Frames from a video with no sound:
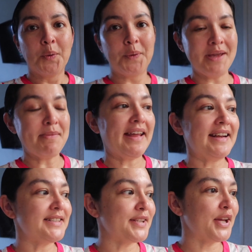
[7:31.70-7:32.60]
We
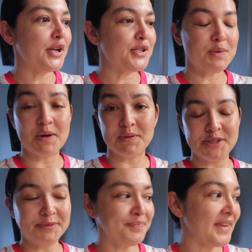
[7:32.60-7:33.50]
made it to our
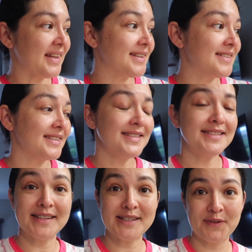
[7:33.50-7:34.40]
room. It is
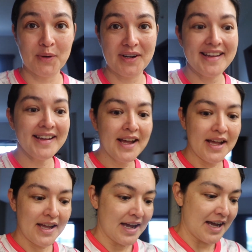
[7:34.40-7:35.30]
6:40.
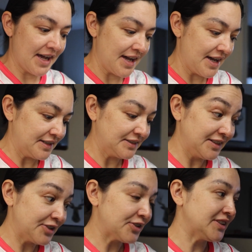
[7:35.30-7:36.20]

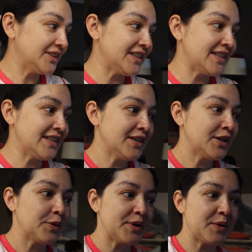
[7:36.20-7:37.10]
Literally,
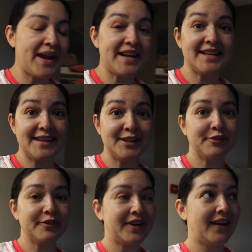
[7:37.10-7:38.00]
we
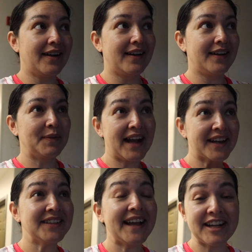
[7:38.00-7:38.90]
waited. We
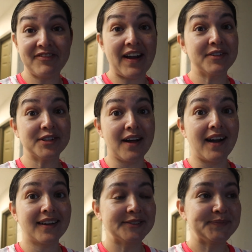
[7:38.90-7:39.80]
got in line at 5
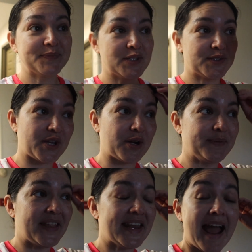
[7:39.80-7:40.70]
o'clock. So,
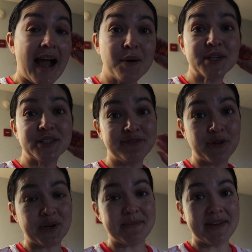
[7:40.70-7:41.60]
an hour and
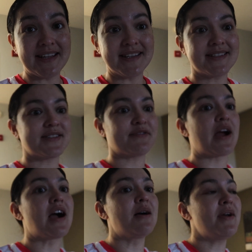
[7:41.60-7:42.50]
40 minutes
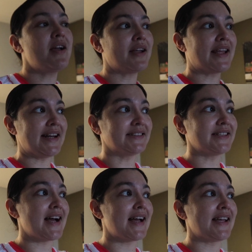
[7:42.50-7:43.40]
from getting in
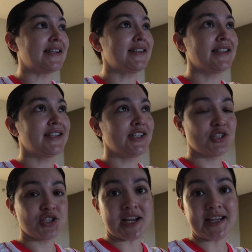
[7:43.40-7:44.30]
line,
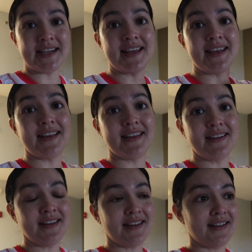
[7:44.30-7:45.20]
checking
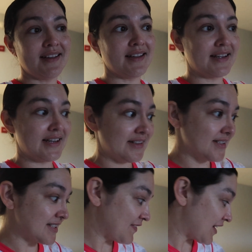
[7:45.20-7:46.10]
in, getting the
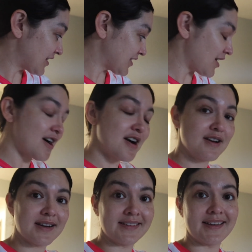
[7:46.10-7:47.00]
stuff out of the
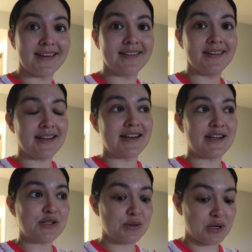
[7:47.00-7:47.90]
car, and then
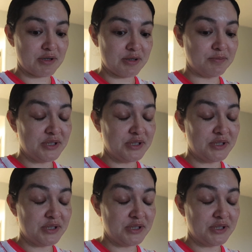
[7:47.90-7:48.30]
getting to our room.